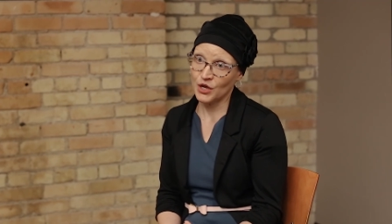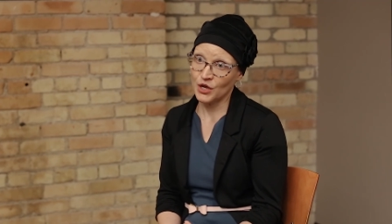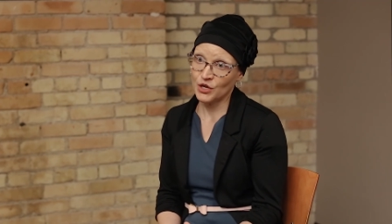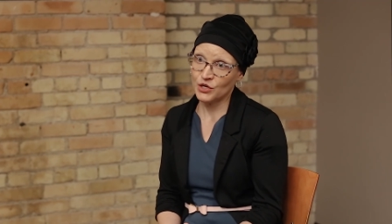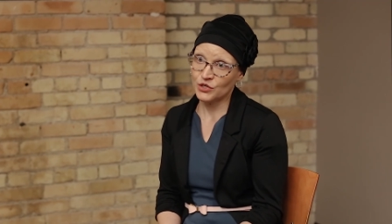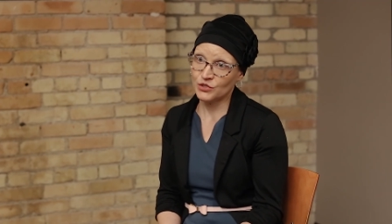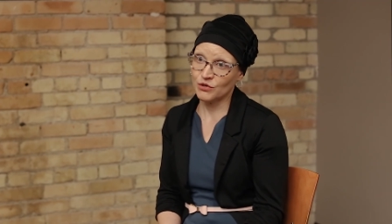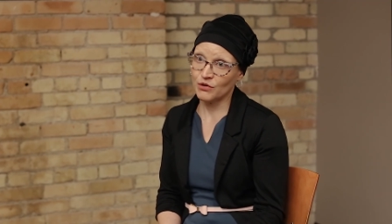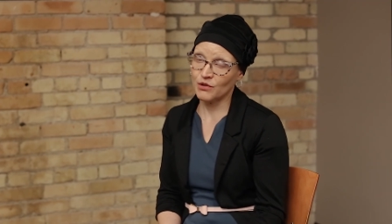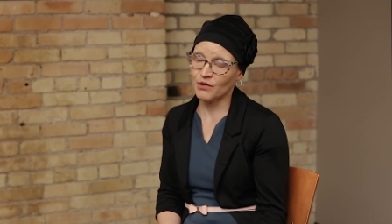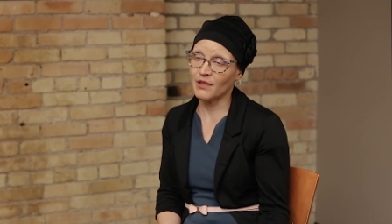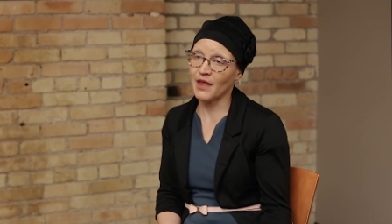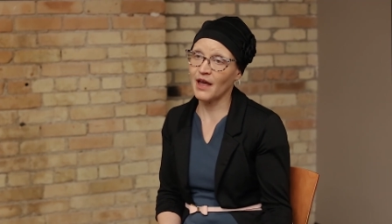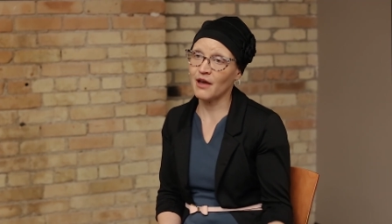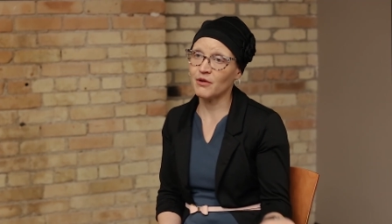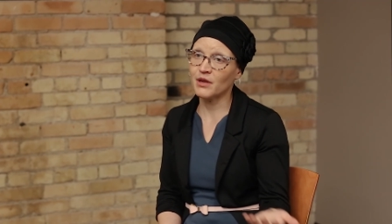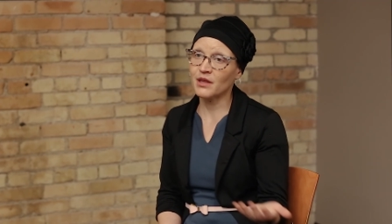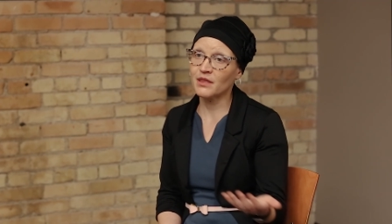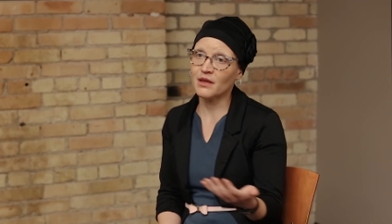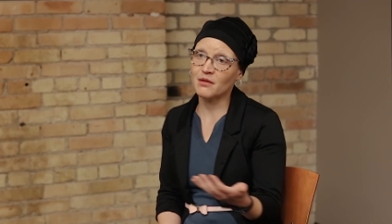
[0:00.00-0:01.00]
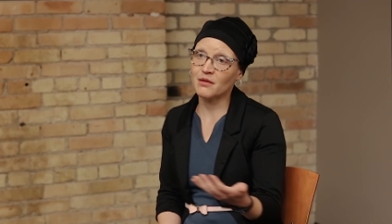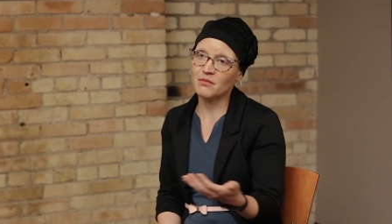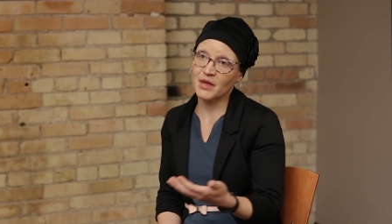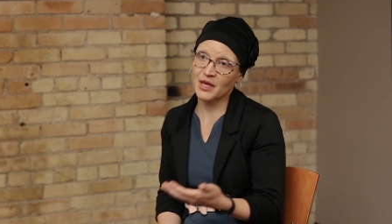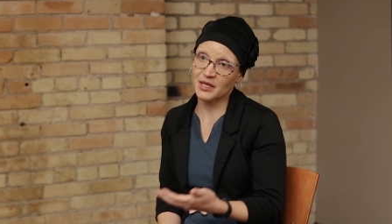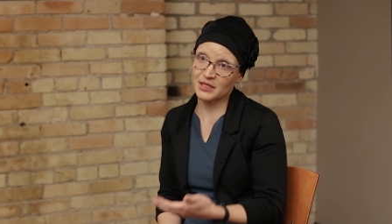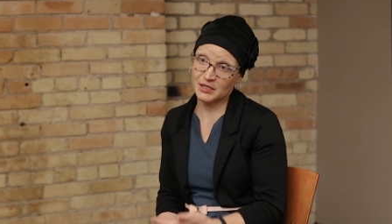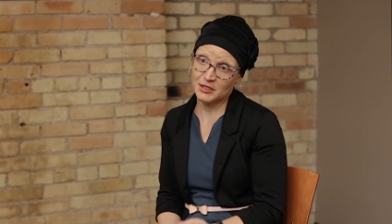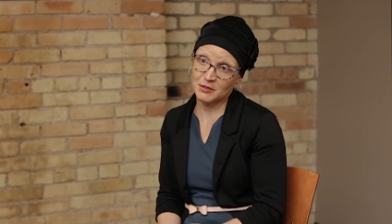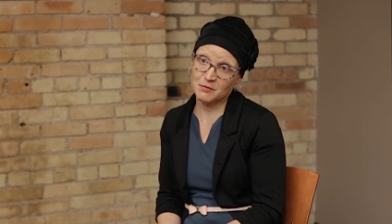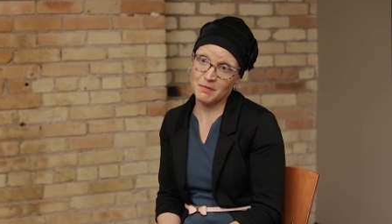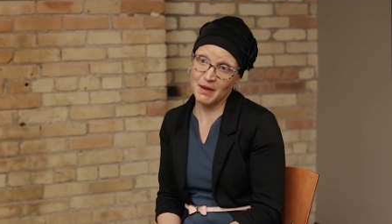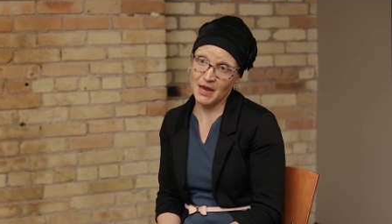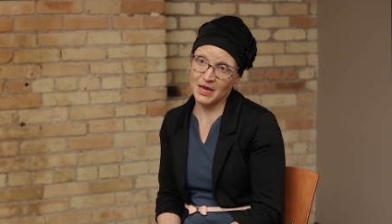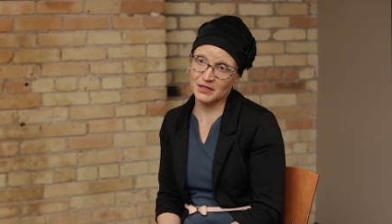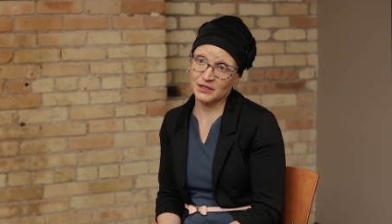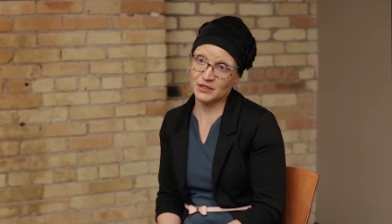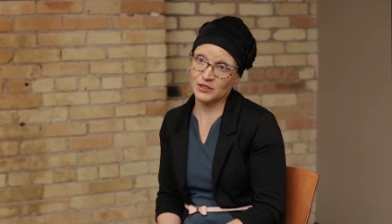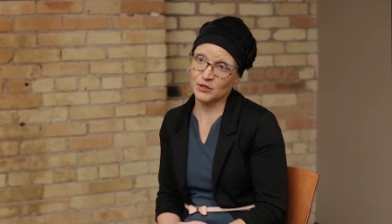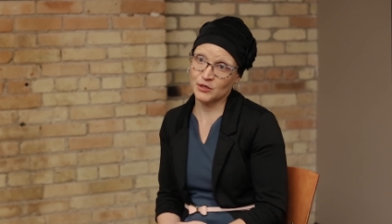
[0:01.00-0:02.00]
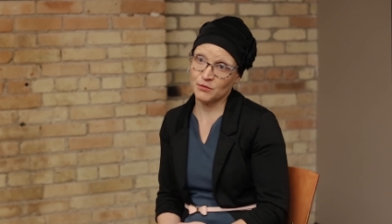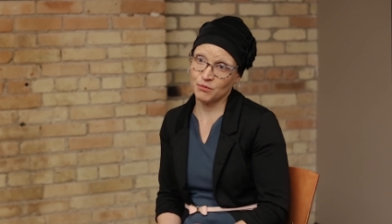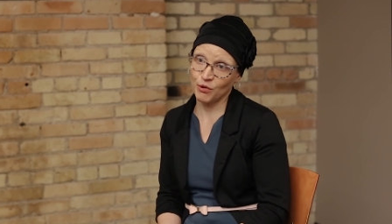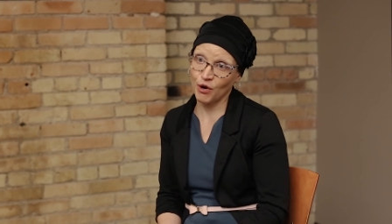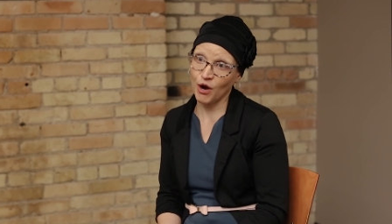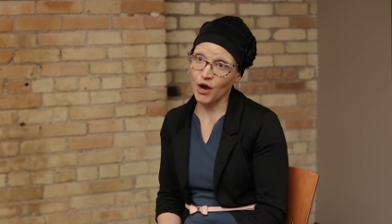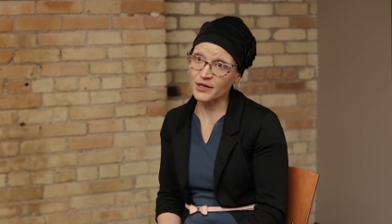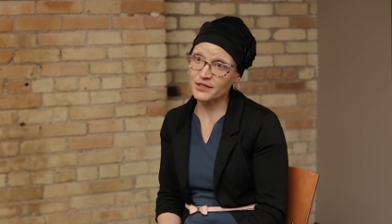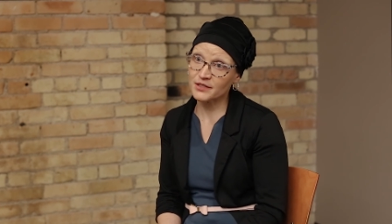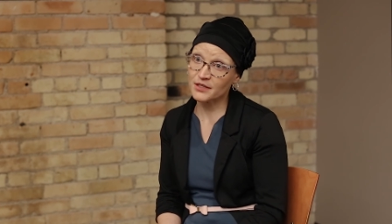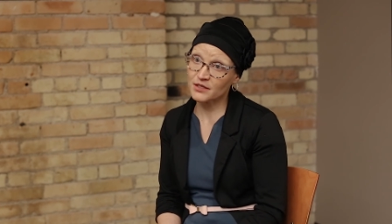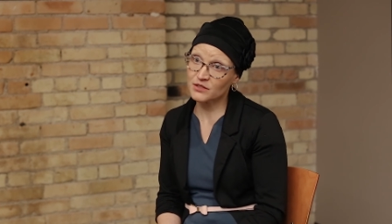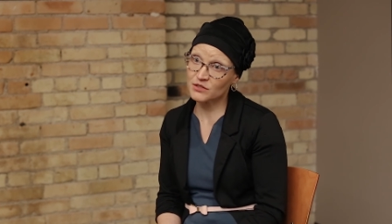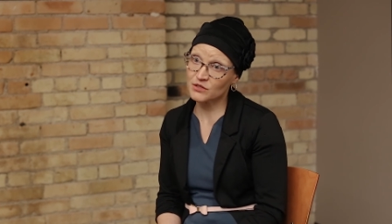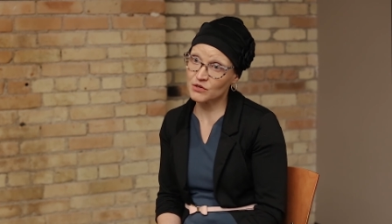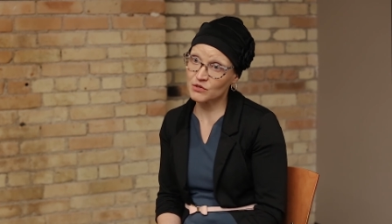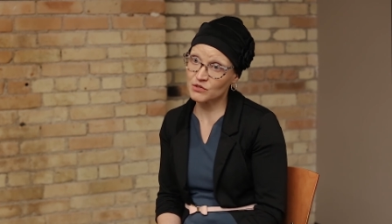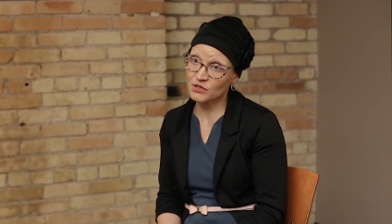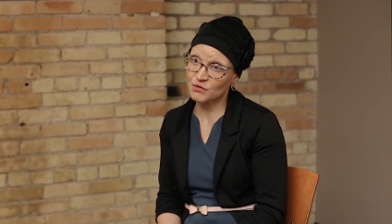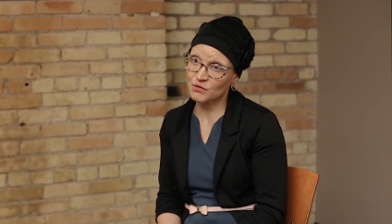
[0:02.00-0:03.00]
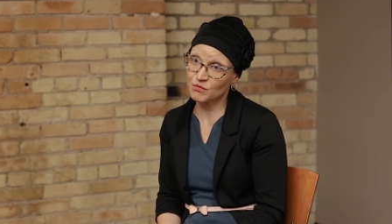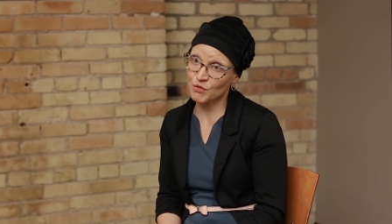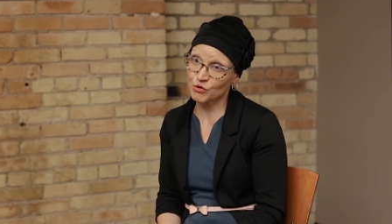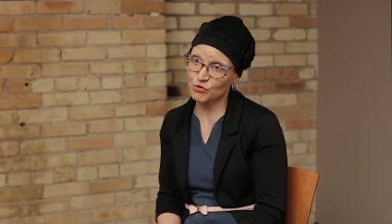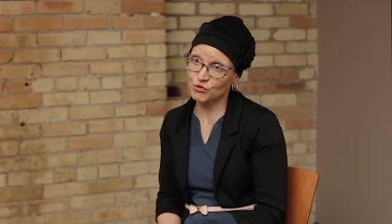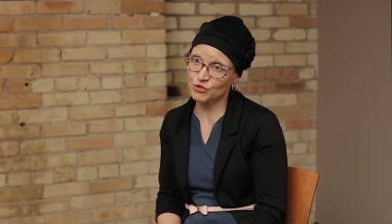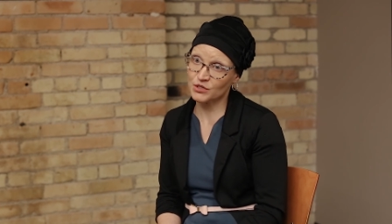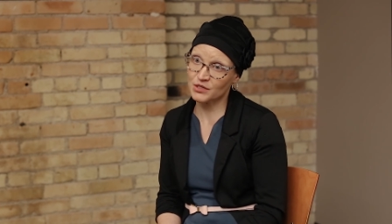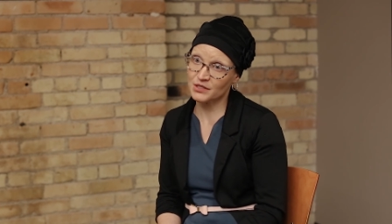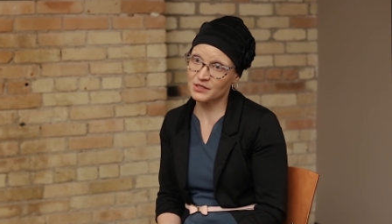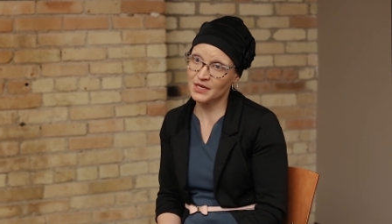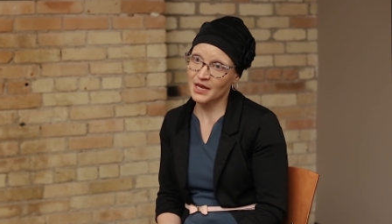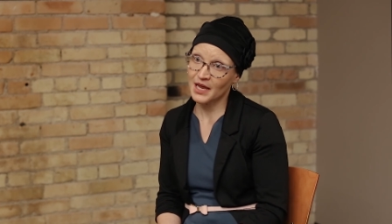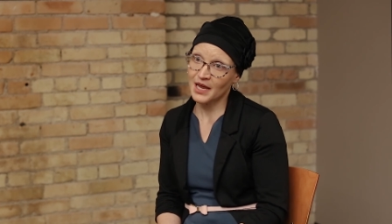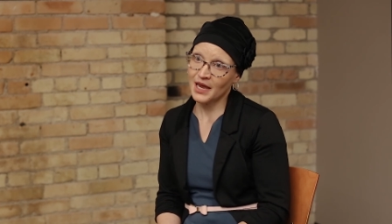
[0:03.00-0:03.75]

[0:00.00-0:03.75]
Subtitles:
So allowing them that space to process those emotions